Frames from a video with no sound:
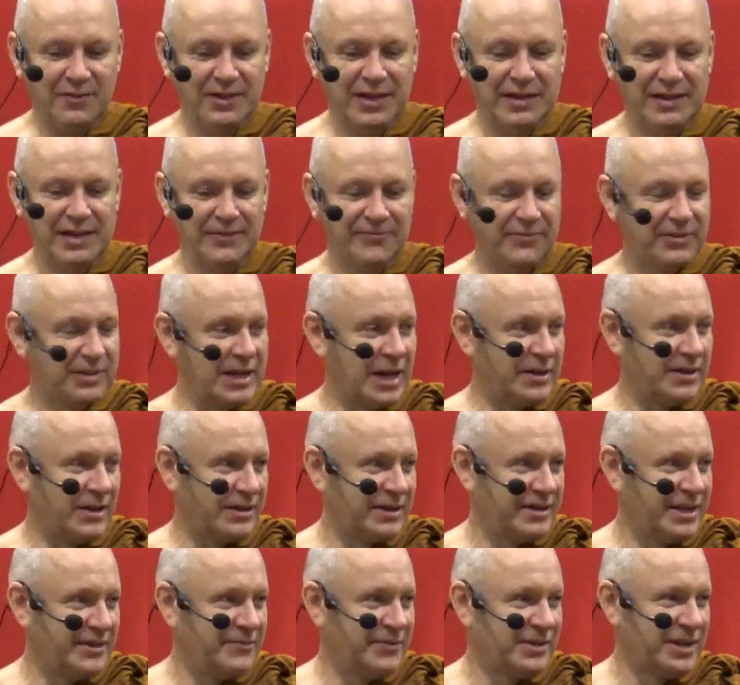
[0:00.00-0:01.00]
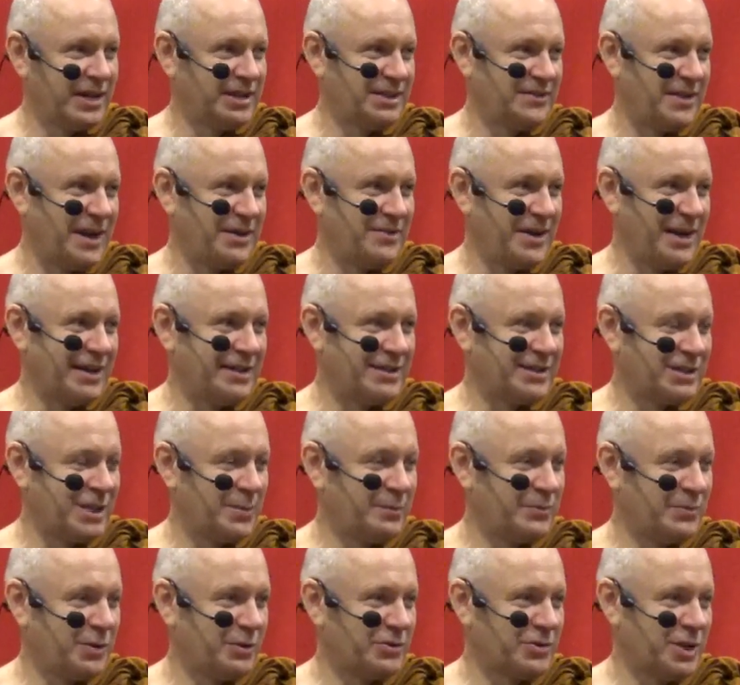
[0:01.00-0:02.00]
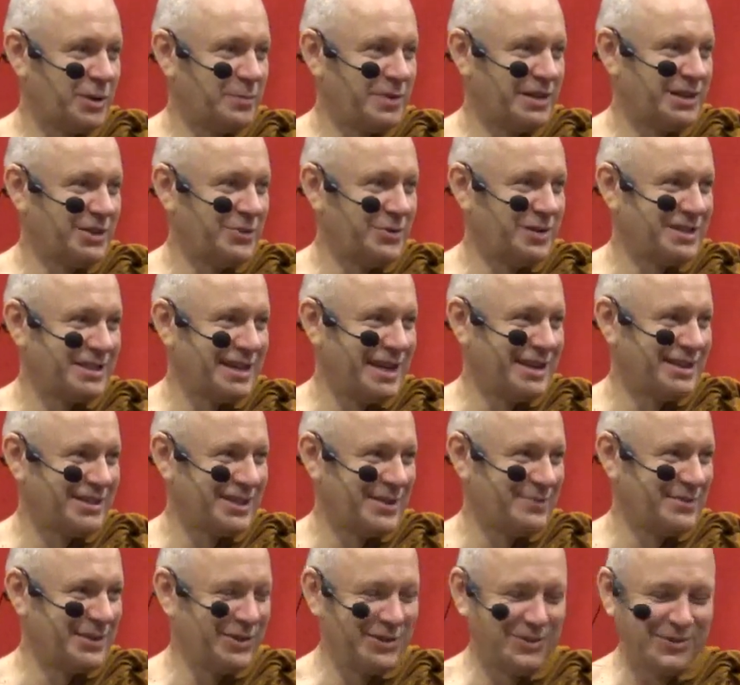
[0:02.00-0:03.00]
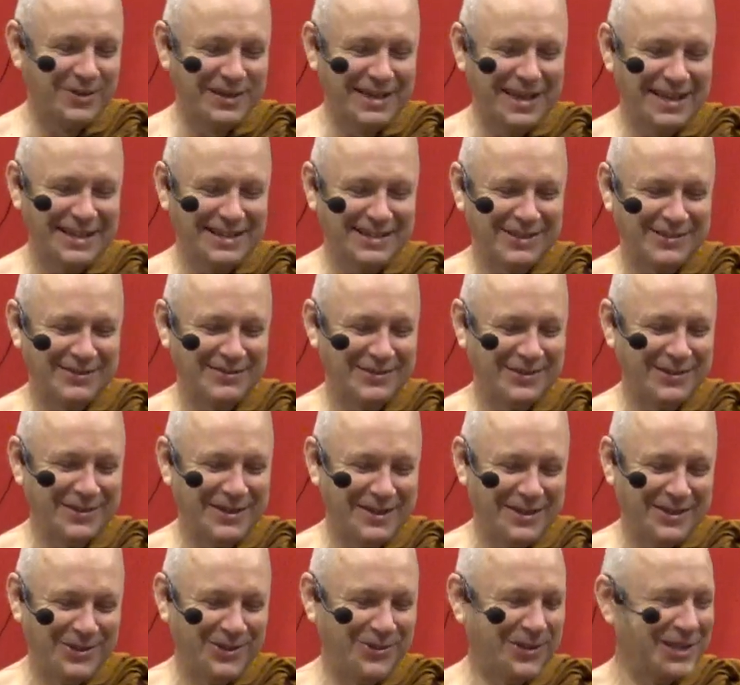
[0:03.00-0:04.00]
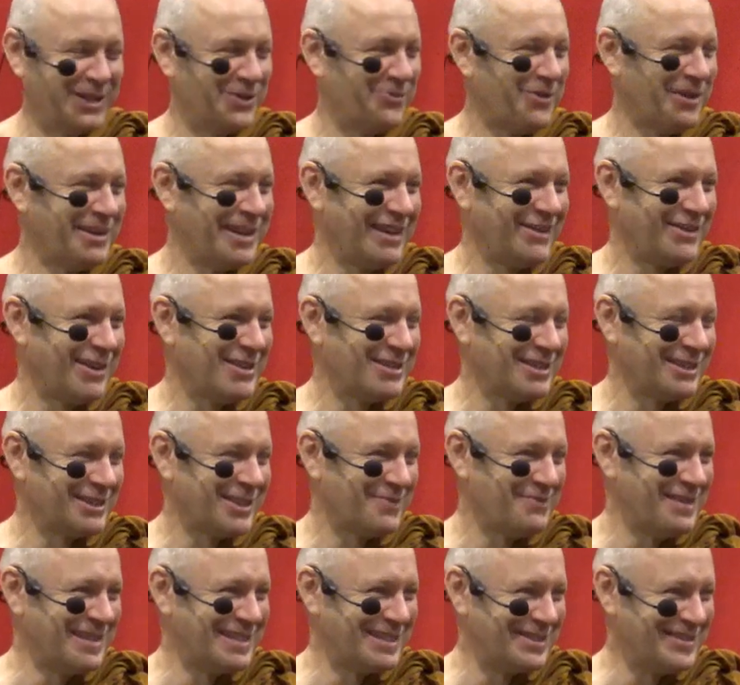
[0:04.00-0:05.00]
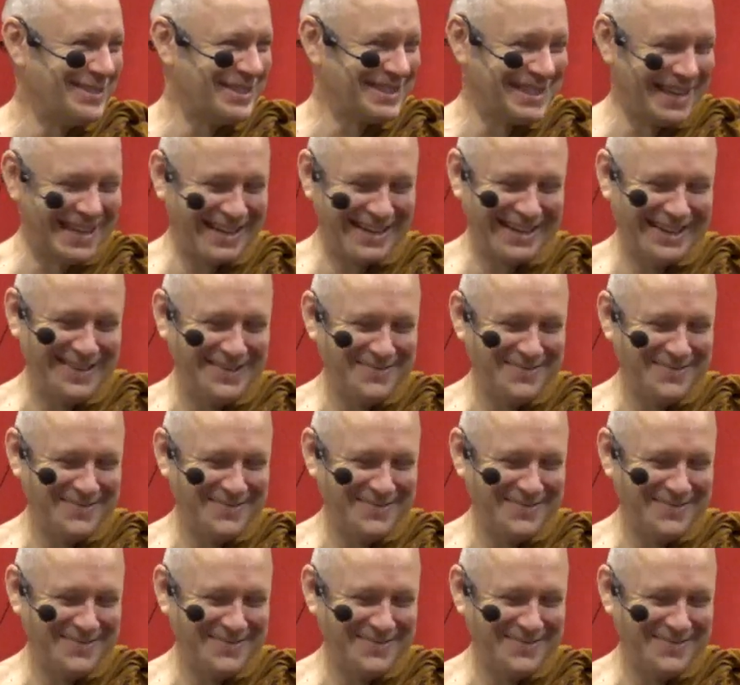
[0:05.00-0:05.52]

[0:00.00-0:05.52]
Well, there are different, kind, different kinds of arahants. Some don't commit suicide, some do. Yeah, so you, you're the one that doesn't commit suicide.